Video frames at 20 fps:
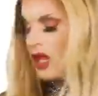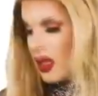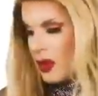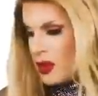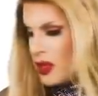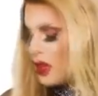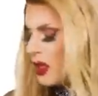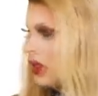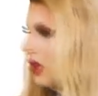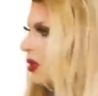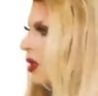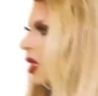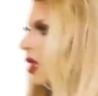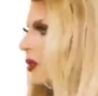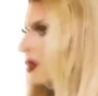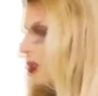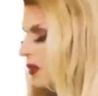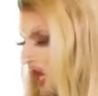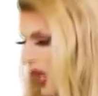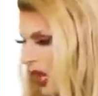It's all in the
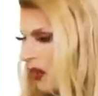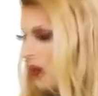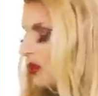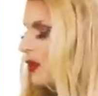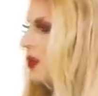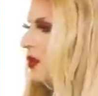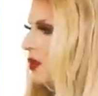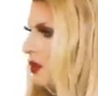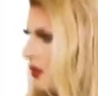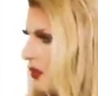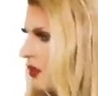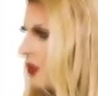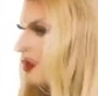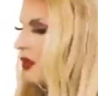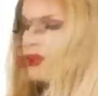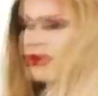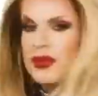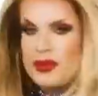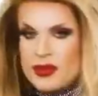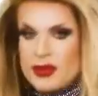editing. Yeah. Look at
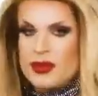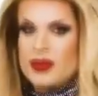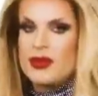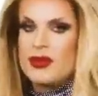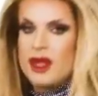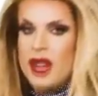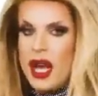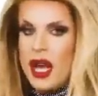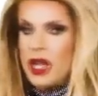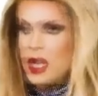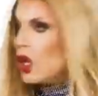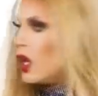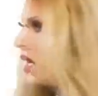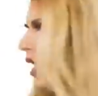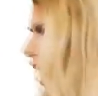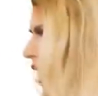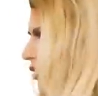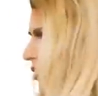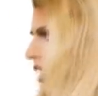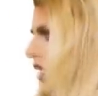Wicked. Yeah, look at our